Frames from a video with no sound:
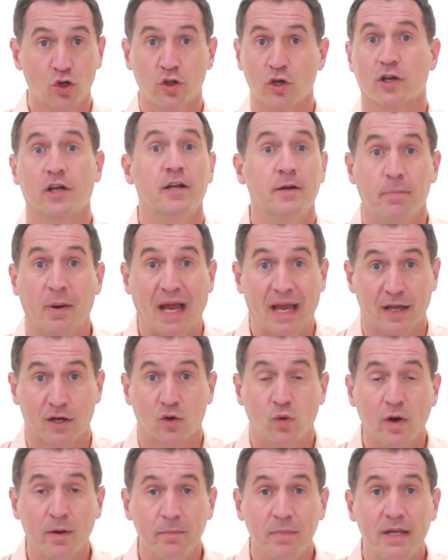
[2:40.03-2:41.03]
you're looking to buy
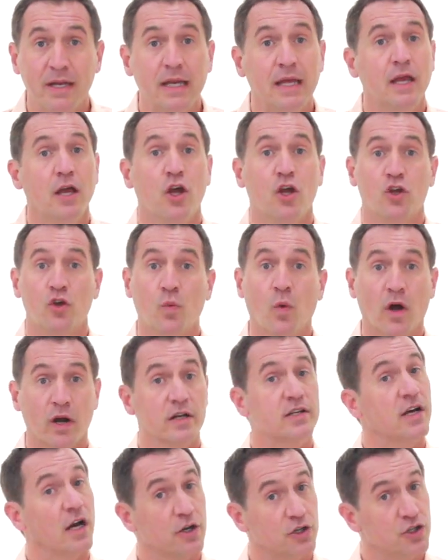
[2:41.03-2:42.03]
equipment, you
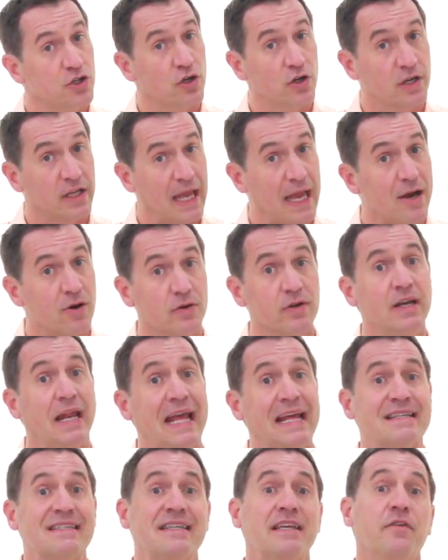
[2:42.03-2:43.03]
want to talk to your accountant
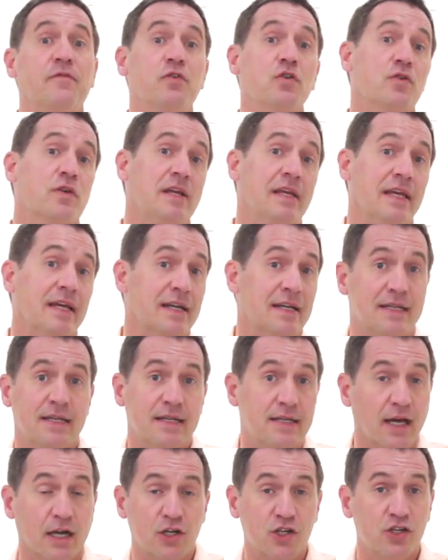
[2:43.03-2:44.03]
and see if you can get a
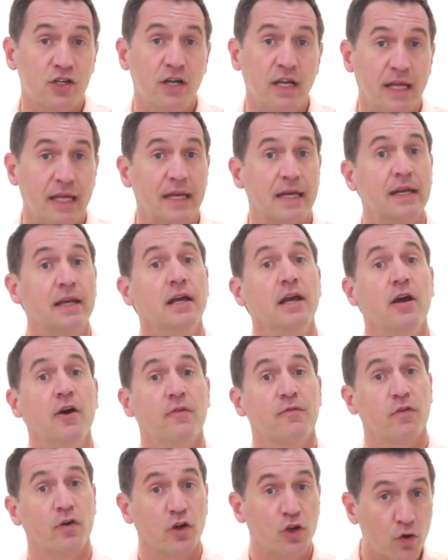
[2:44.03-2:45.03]
deduction in
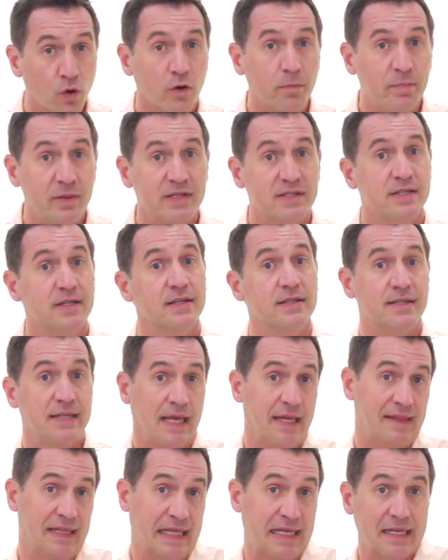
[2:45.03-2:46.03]
for your business
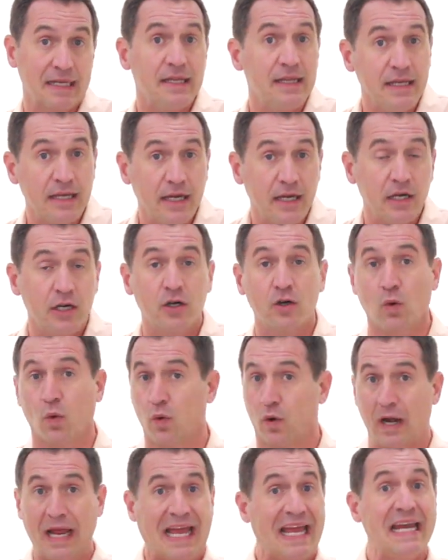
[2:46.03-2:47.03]
at the end of the year
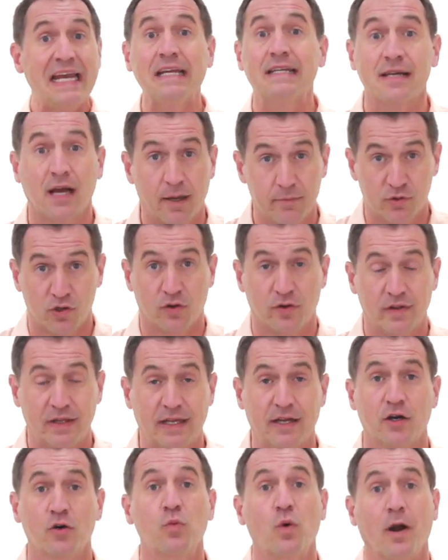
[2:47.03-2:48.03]
or anytime during
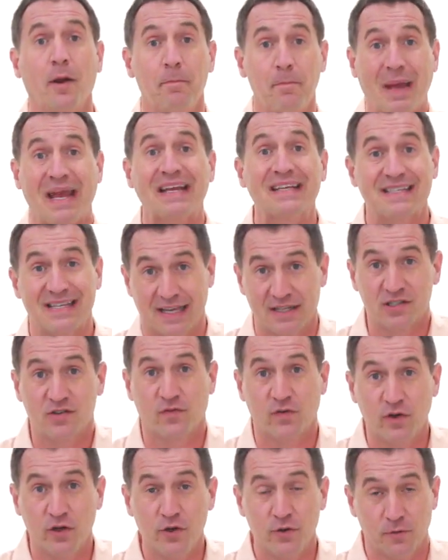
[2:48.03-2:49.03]
the year where it makes sense
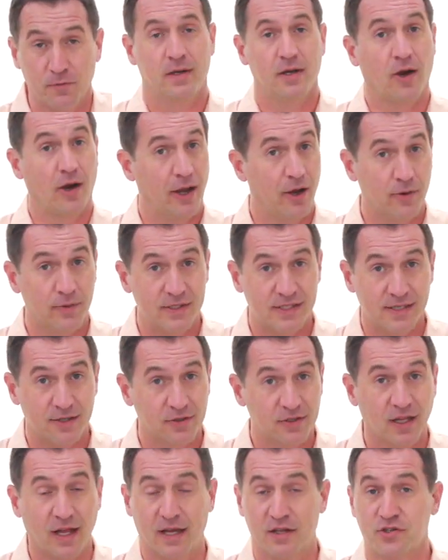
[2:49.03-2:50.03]
for you. Now, I always
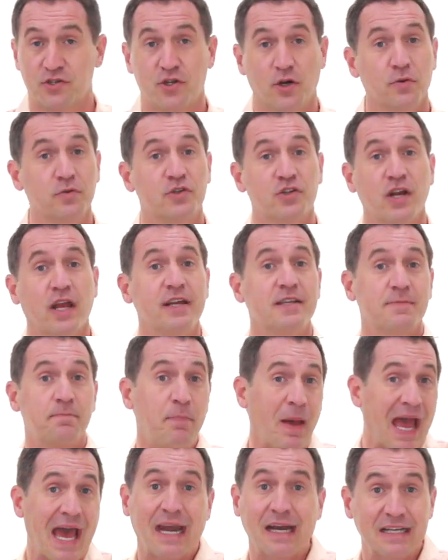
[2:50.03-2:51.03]
tell clients, don't chase
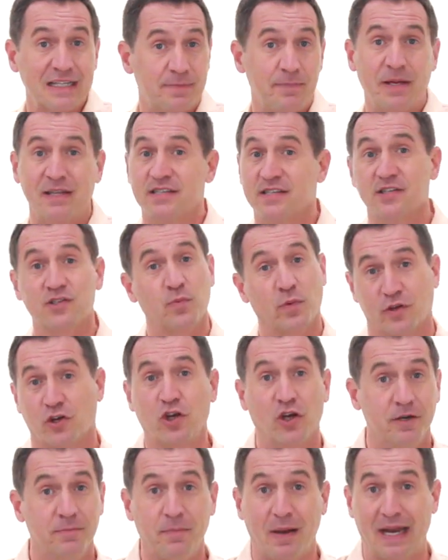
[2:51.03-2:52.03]
bad expenses
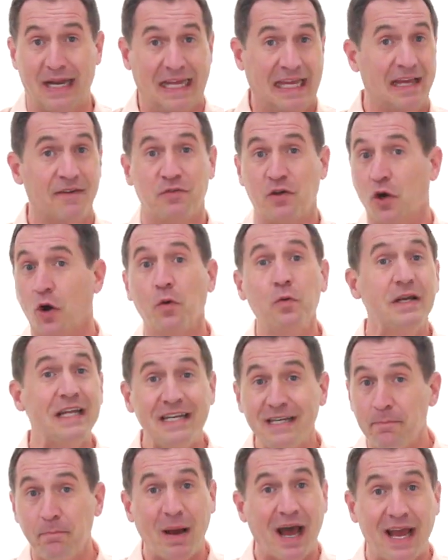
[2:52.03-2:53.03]
with good money. If you don't
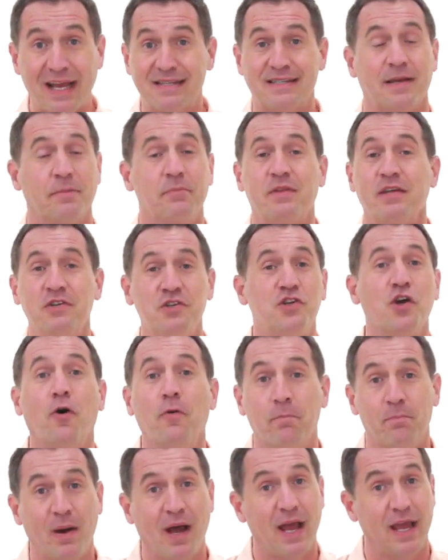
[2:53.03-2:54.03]
need to buy something,
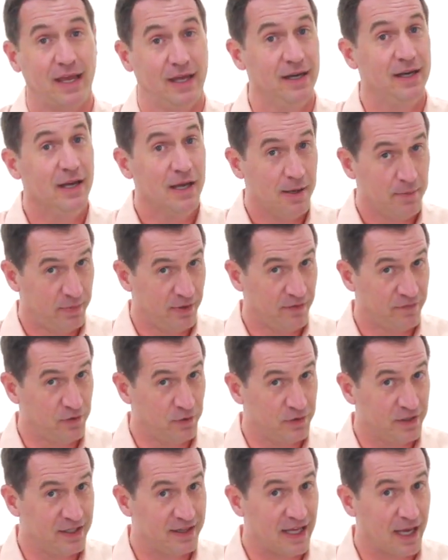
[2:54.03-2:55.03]
don't buy it. But if
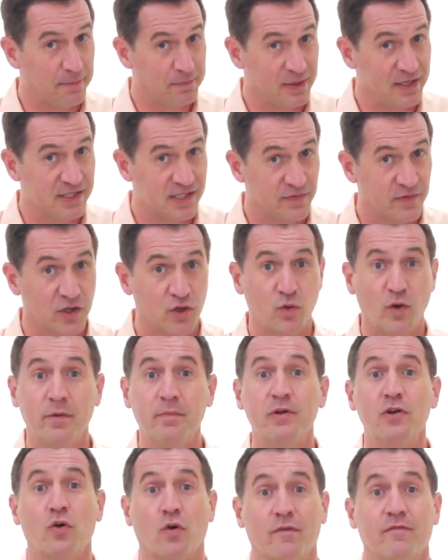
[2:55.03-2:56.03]
you need that piece of
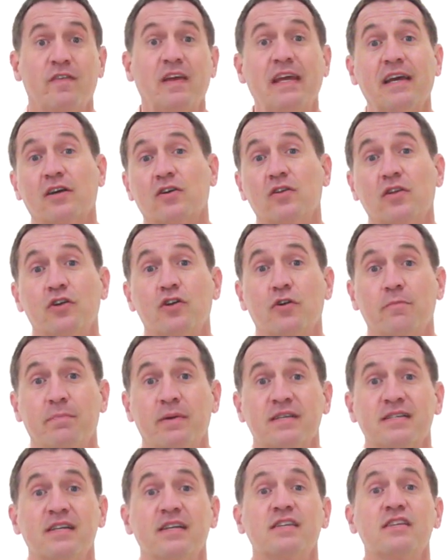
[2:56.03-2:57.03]
equipment or vehicle in your
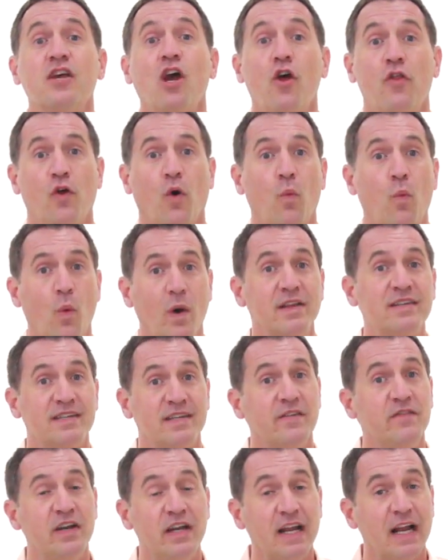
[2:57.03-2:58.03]
business, the
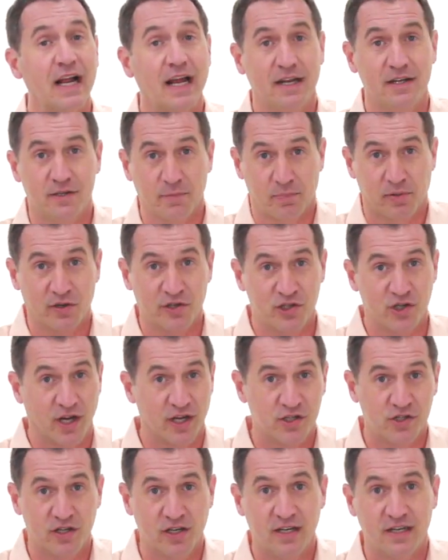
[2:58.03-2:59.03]
179
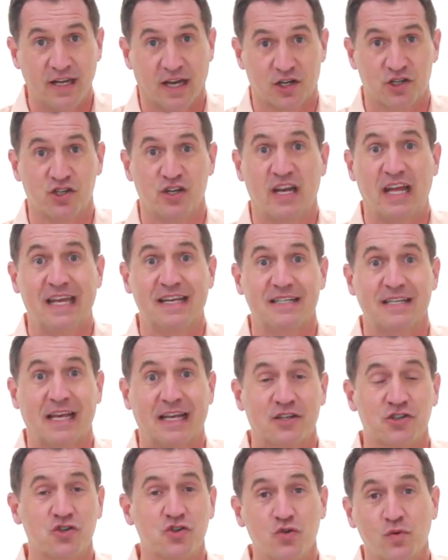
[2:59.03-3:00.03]
depreciation deduction is
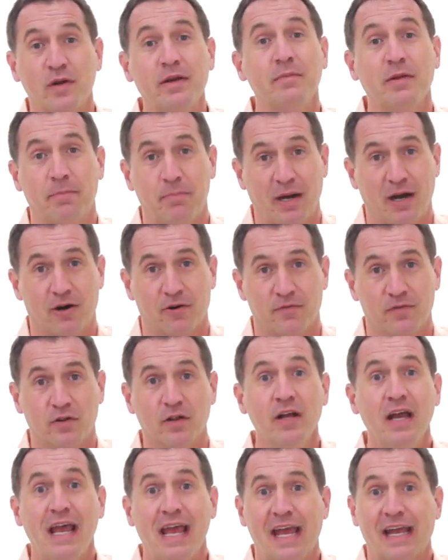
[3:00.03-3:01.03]
extremely
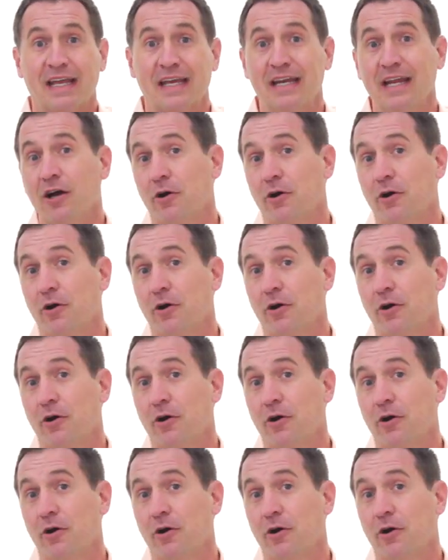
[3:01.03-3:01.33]
powerful and can